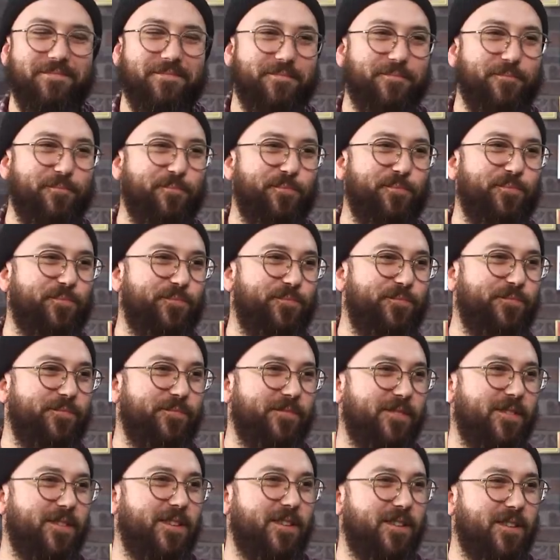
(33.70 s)

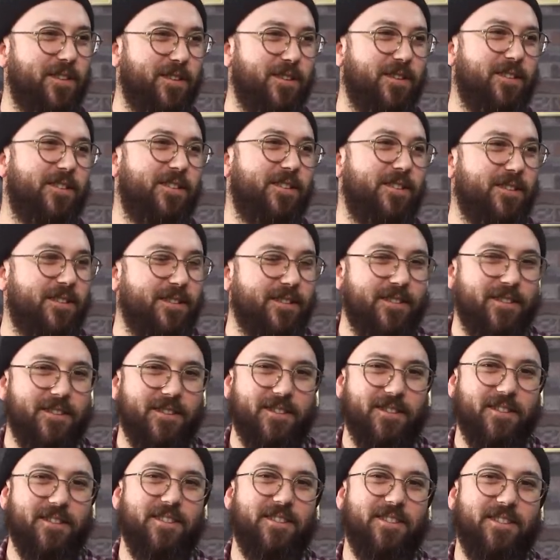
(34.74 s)

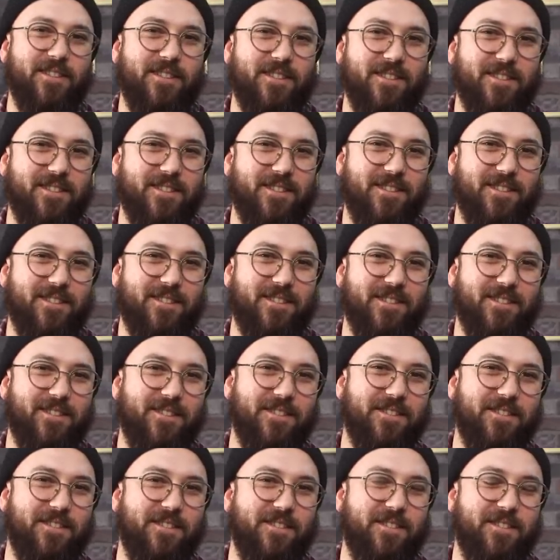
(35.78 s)

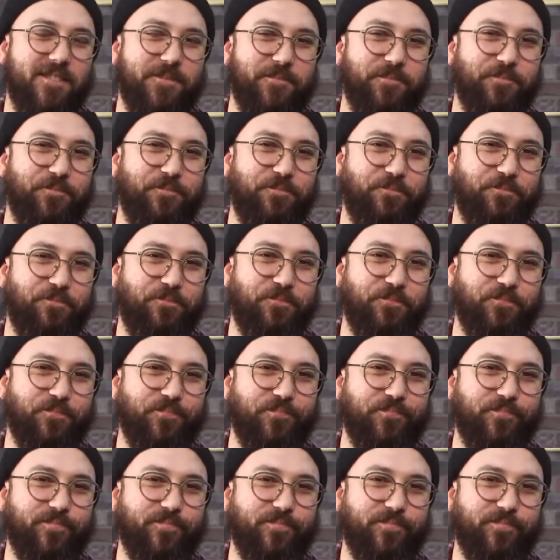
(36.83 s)
No words are spoken by the person on screen.